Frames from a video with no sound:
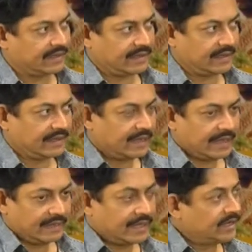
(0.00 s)
the,
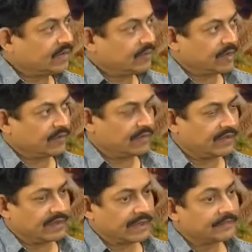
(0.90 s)
the Indian way of
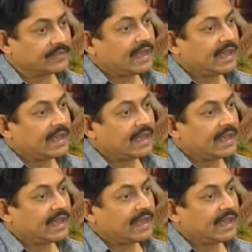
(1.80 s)
living,